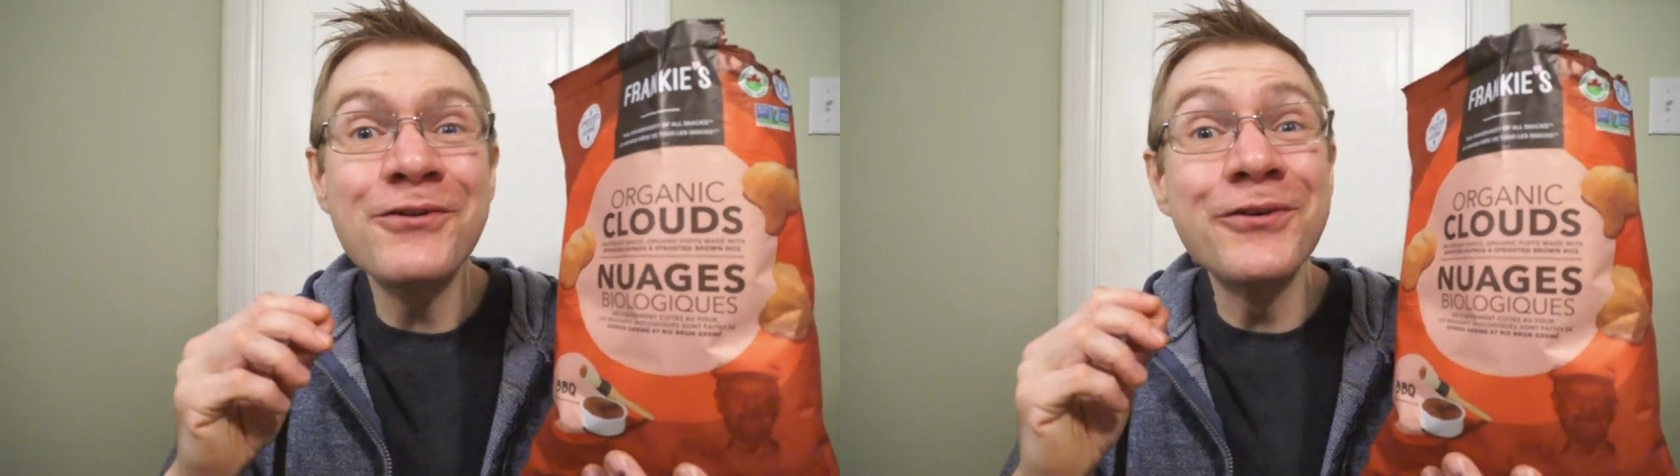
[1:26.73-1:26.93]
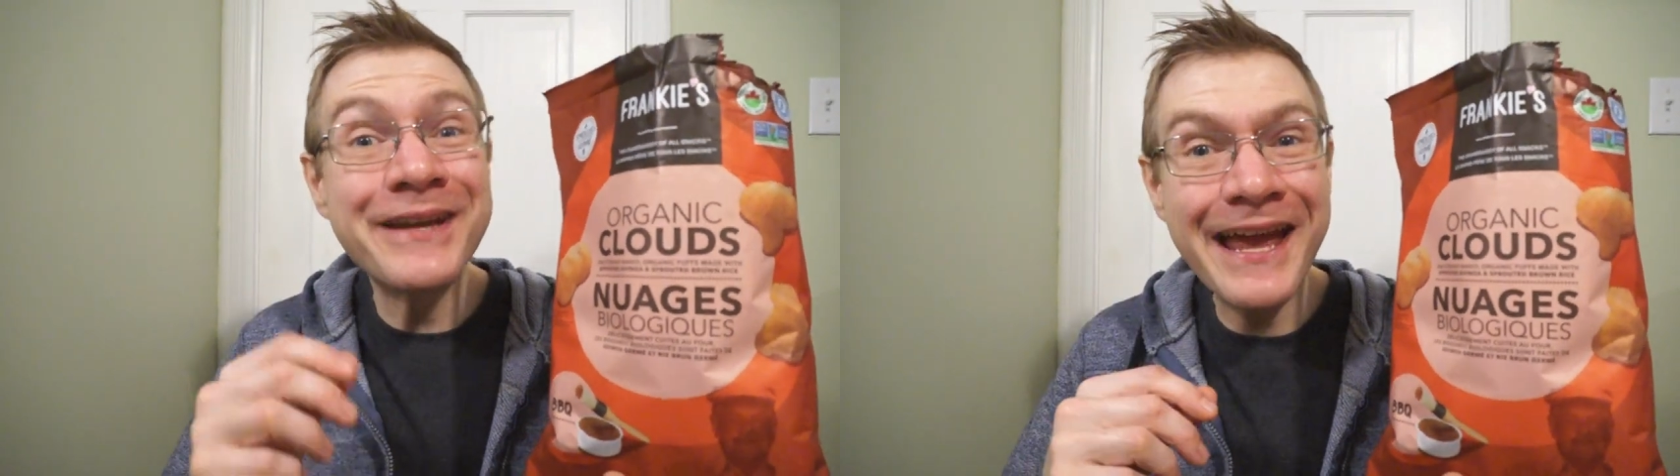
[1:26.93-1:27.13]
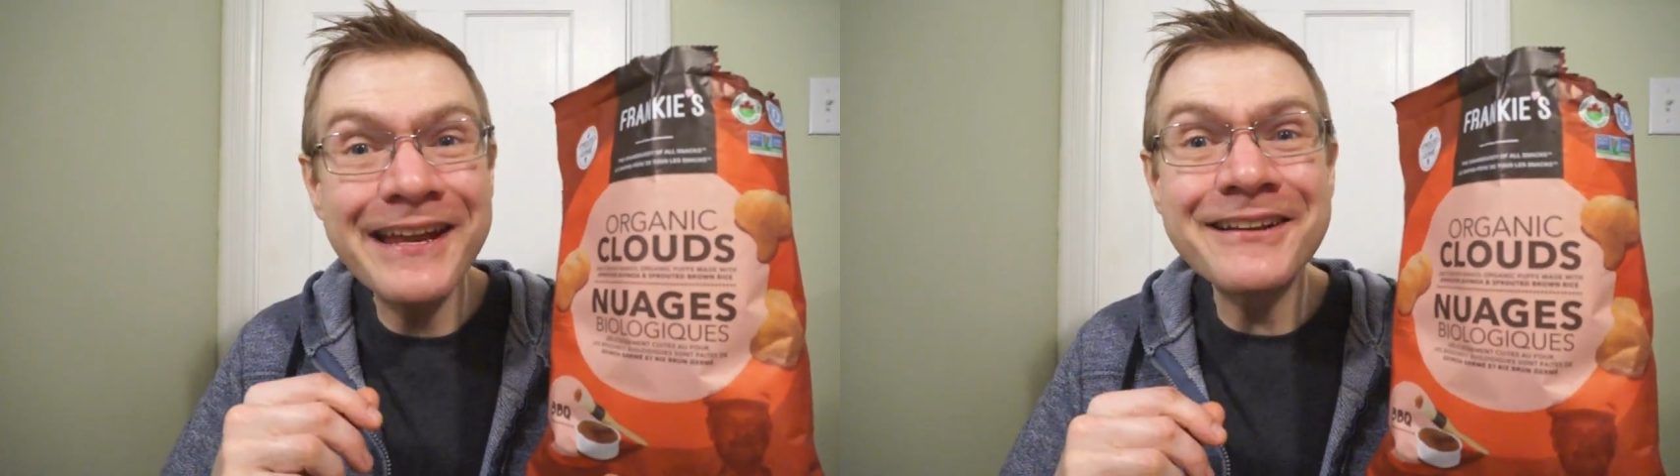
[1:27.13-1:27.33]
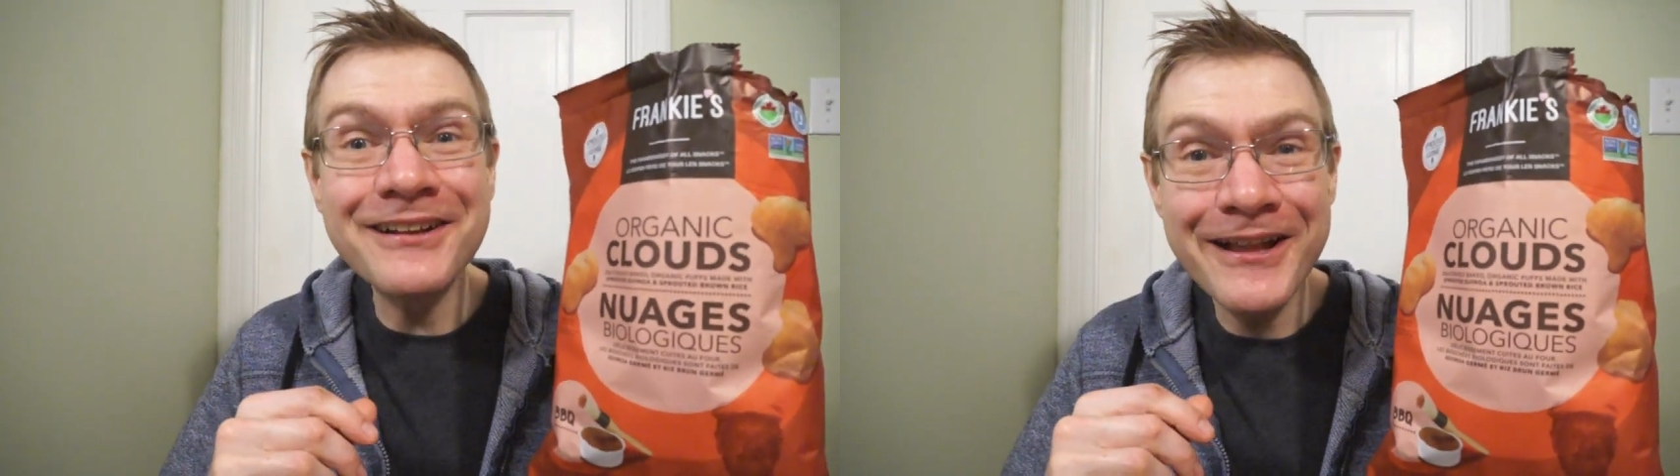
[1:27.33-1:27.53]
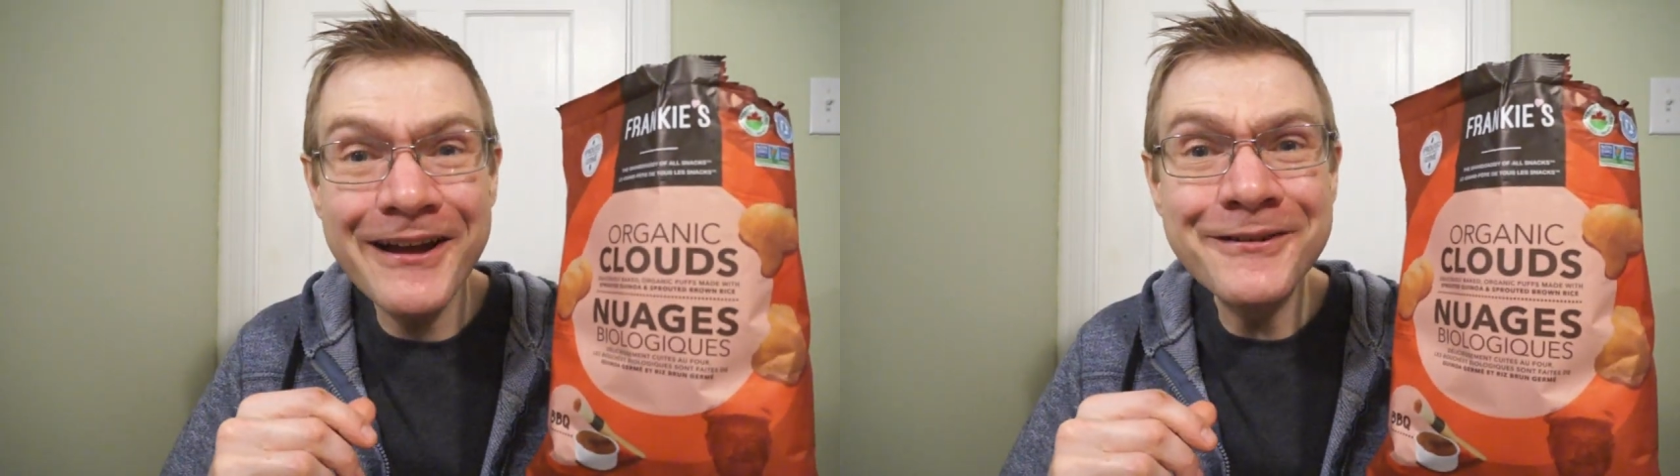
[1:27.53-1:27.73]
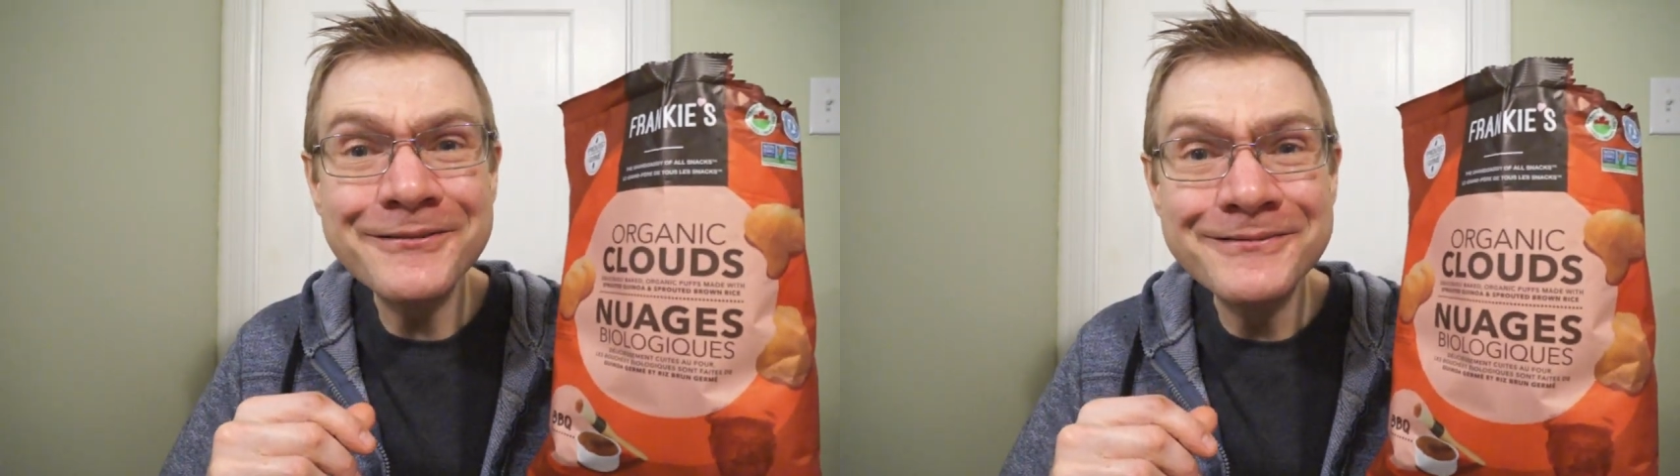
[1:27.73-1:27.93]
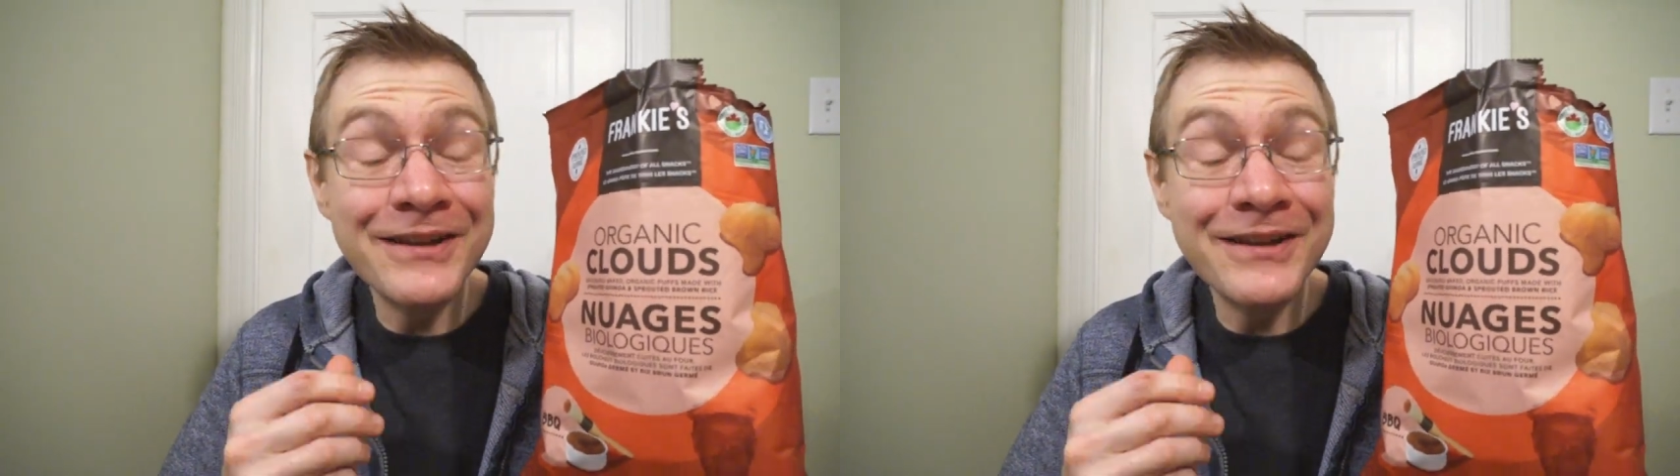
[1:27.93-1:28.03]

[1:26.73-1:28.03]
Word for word: Organic Cloud?